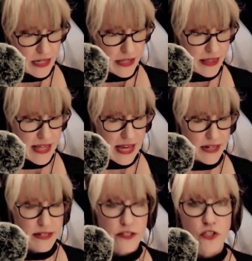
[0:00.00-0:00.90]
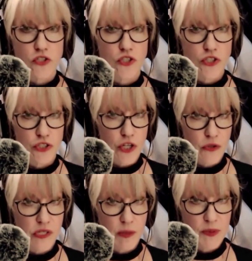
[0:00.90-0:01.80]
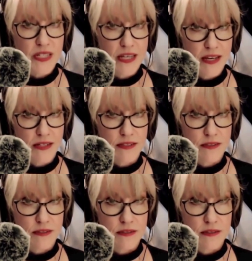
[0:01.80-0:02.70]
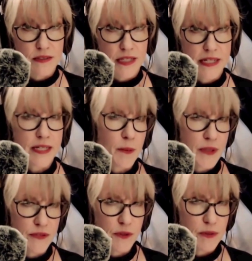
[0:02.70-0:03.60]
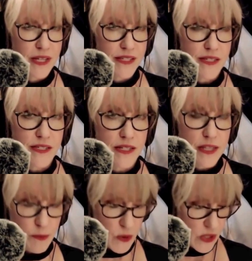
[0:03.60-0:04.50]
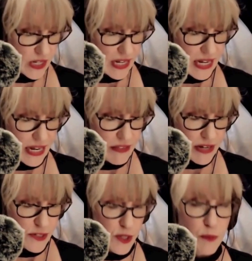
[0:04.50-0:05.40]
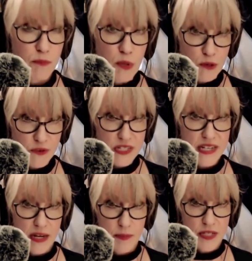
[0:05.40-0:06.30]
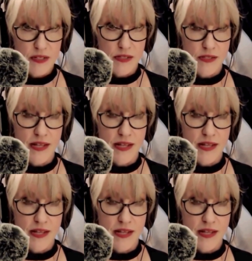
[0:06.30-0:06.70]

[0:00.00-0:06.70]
that shows up again in a couple different places in the book, and that is perfect happiness.